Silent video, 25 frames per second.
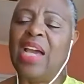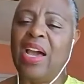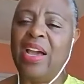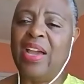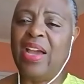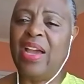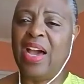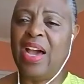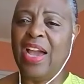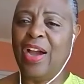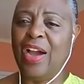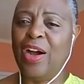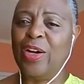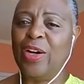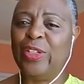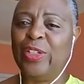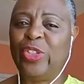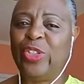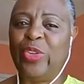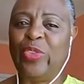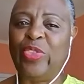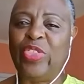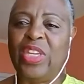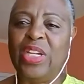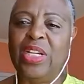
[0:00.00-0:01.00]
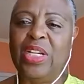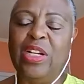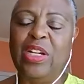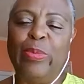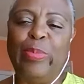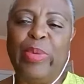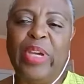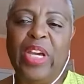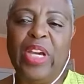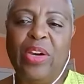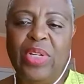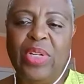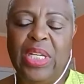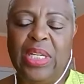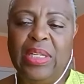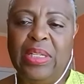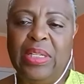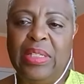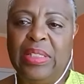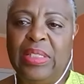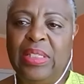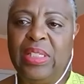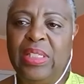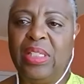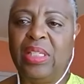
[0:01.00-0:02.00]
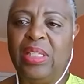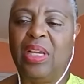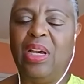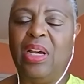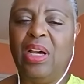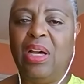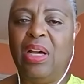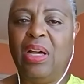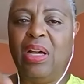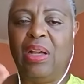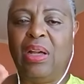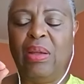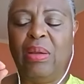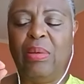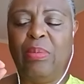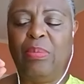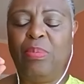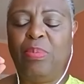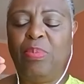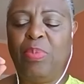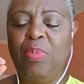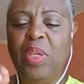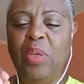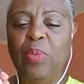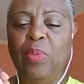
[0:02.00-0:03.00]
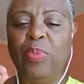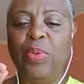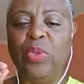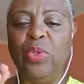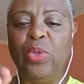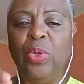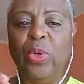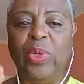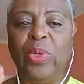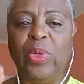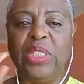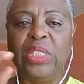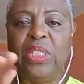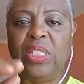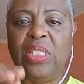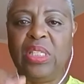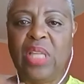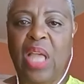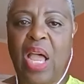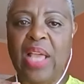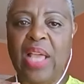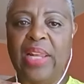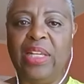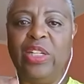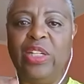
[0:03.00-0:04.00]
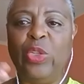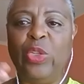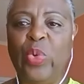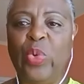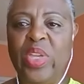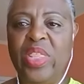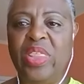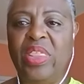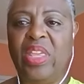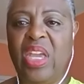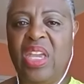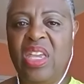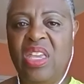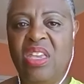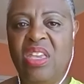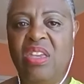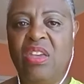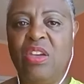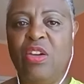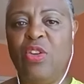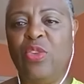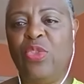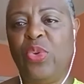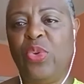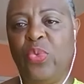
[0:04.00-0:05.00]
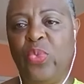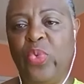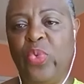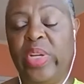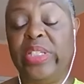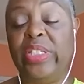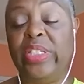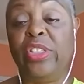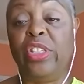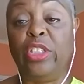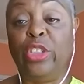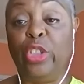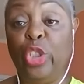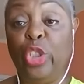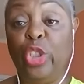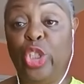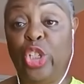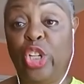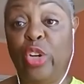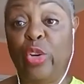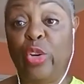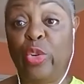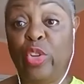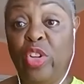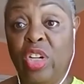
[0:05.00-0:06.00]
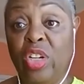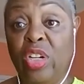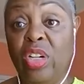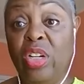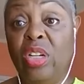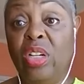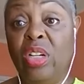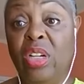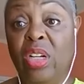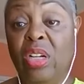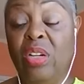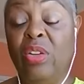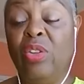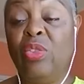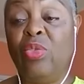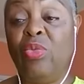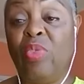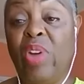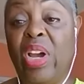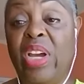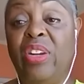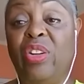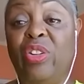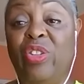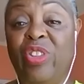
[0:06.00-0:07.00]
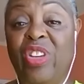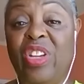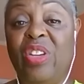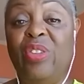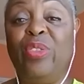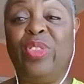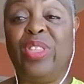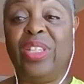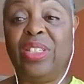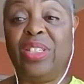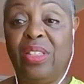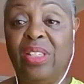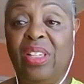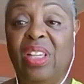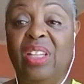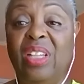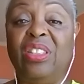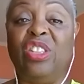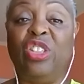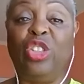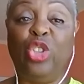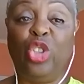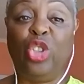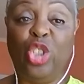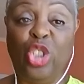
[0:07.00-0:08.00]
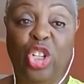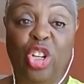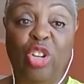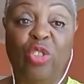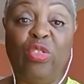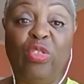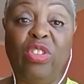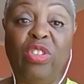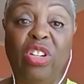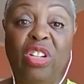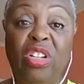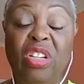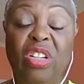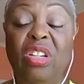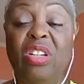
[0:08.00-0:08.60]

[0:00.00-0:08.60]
I also think about is people who are silent when they hear the racist joke, right, or hear the sexist joke,